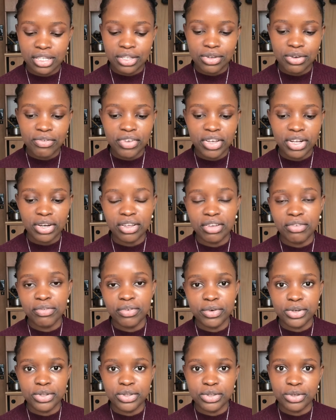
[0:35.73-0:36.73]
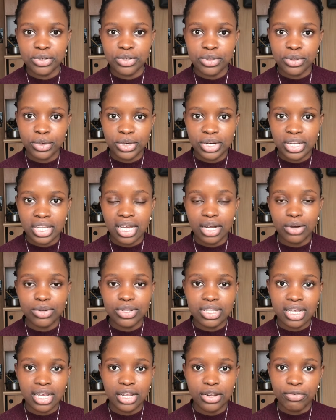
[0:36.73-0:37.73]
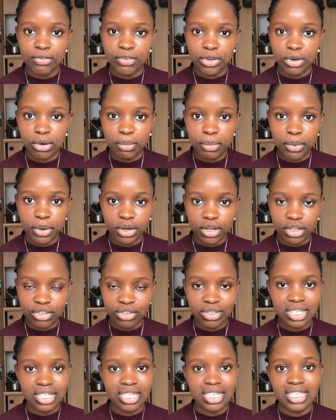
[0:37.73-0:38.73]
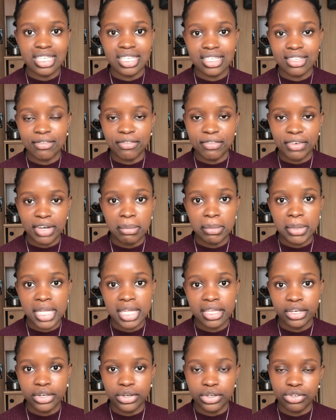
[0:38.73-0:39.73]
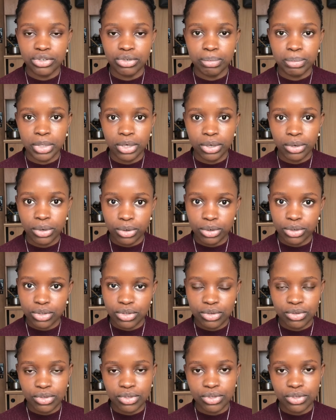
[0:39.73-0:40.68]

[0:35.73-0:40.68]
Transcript: So if you're looking forward to study outside of your home country, this is the family that you should belong to.